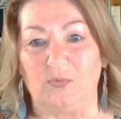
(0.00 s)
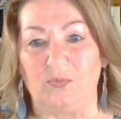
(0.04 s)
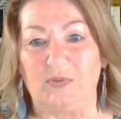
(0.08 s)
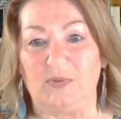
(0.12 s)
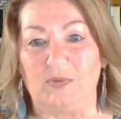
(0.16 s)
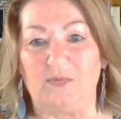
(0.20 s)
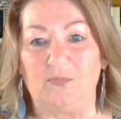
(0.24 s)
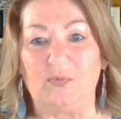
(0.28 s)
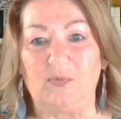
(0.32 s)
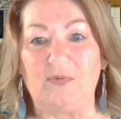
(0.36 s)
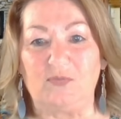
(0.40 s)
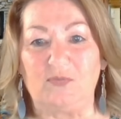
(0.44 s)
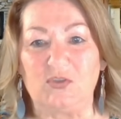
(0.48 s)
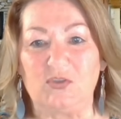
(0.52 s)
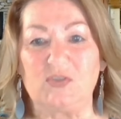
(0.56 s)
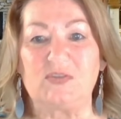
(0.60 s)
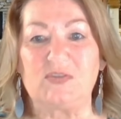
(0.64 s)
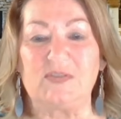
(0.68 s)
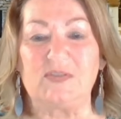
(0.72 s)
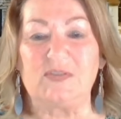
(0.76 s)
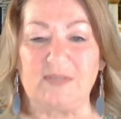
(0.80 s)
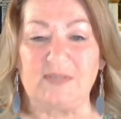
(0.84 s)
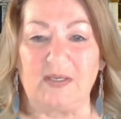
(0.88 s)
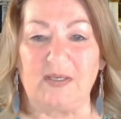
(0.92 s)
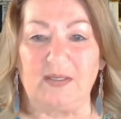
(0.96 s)
We've
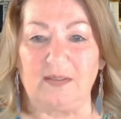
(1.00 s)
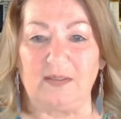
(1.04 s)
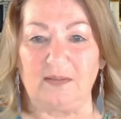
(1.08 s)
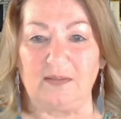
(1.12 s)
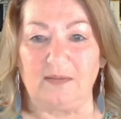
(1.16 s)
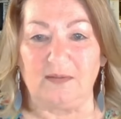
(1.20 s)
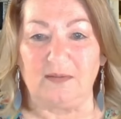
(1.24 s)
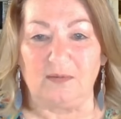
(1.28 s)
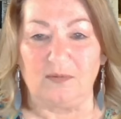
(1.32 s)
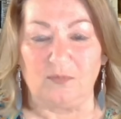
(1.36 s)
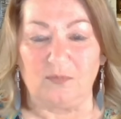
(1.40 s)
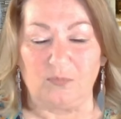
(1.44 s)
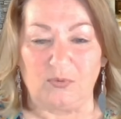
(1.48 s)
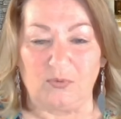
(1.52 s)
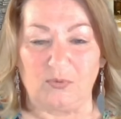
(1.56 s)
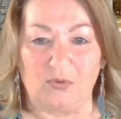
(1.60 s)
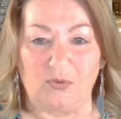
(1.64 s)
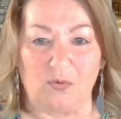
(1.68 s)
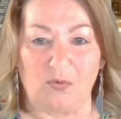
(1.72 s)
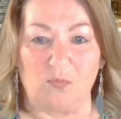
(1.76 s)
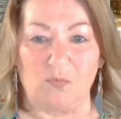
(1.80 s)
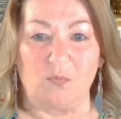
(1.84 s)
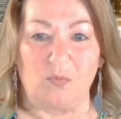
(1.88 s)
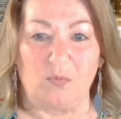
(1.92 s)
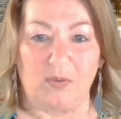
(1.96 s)
just decided that we
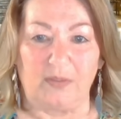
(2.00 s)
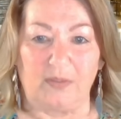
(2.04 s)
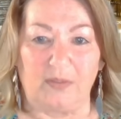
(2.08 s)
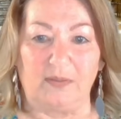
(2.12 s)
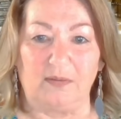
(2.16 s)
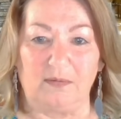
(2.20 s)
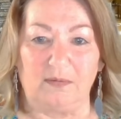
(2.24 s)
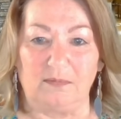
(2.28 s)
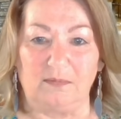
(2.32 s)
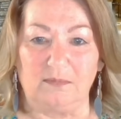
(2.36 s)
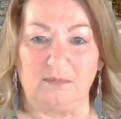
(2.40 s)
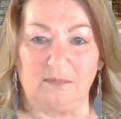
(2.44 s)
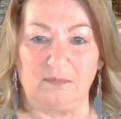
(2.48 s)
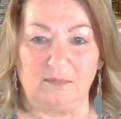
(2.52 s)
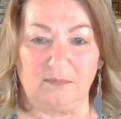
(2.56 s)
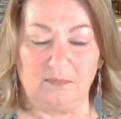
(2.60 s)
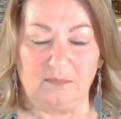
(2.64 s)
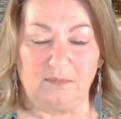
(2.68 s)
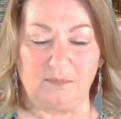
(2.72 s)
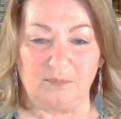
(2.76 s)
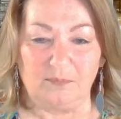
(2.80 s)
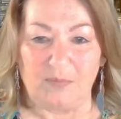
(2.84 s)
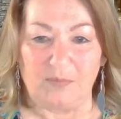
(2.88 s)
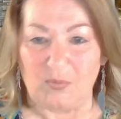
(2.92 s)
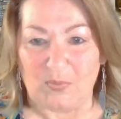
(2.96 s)
don't want to
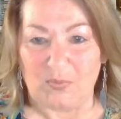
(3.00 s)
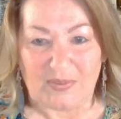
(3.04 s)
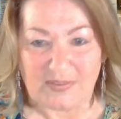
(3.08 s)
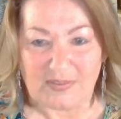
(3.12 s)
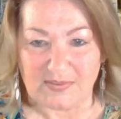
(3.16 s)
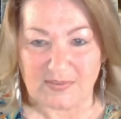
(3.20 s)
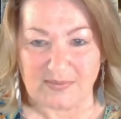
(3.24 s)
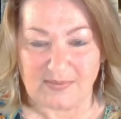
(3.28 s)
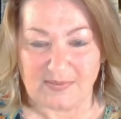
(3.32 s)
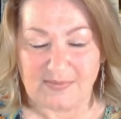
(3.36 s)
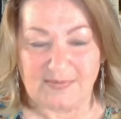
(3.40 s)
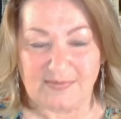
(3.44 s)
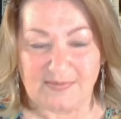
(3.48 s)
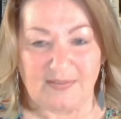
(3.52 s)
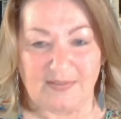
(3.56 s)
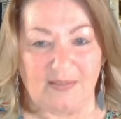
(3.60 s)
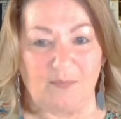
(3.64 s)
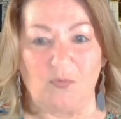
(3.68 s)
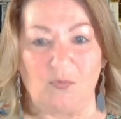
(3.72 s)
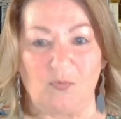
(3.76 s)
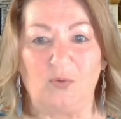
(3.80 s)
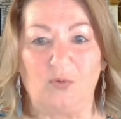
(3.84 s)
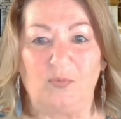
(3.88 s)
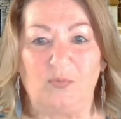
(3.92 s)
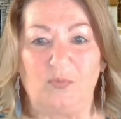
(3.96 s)
be witnesses
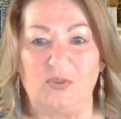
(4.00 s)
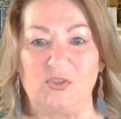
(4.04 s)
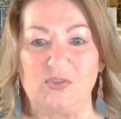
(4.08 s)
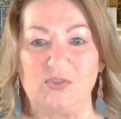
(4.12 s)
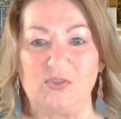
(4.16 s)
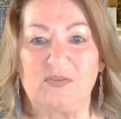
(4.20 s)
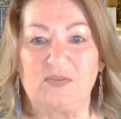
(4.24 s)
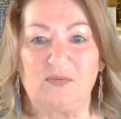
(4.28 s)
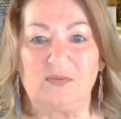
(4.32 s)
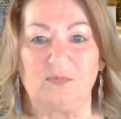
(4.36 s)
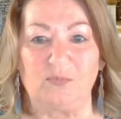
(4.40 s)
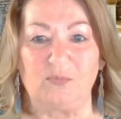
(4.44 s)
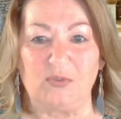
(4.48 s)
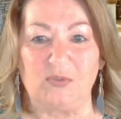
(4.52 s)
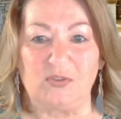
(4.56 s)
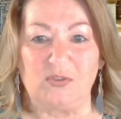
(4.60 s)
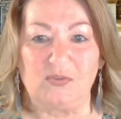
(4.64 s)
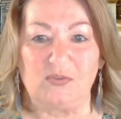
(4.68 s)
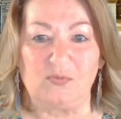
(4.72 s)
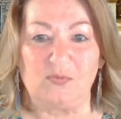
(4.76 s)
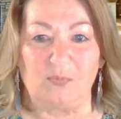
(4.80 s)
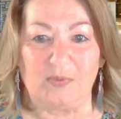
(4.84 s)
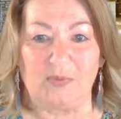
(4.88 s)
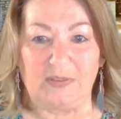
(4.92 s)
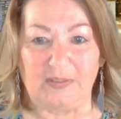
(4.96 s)
anymore. We just
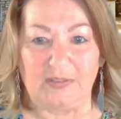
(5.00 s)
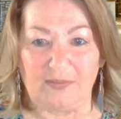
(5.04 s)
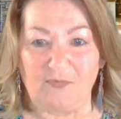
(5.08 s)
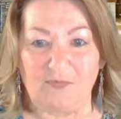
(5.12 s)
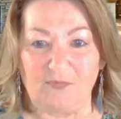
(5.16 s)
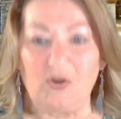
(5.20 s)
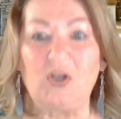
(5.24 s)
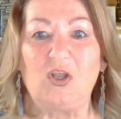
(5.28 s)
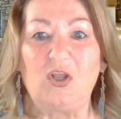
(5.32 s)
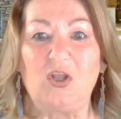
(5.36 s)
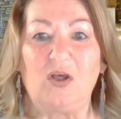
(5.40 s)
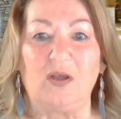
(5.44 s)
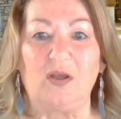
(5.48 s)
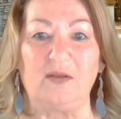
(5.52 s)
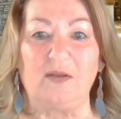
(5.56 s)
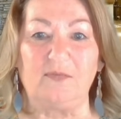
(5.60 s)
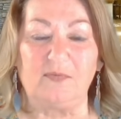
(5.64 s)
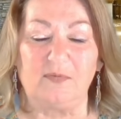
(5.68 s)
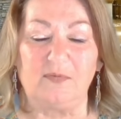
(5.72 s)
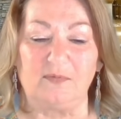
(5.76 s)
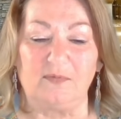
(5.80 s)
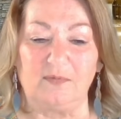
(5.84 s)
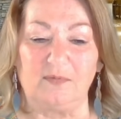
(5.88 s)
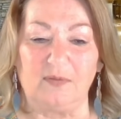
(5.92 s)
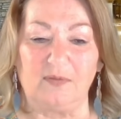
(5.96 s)
want to live our
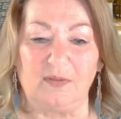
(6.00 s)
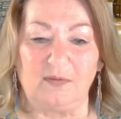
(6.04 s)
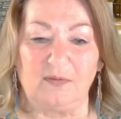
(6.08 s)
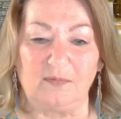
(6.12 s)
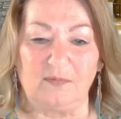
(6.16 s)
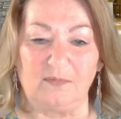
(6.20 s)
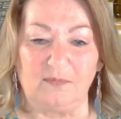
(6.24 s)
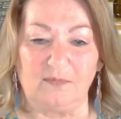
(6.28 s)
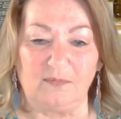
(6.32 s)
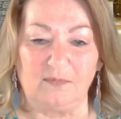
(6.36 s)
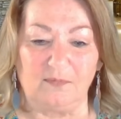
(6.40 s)
life, and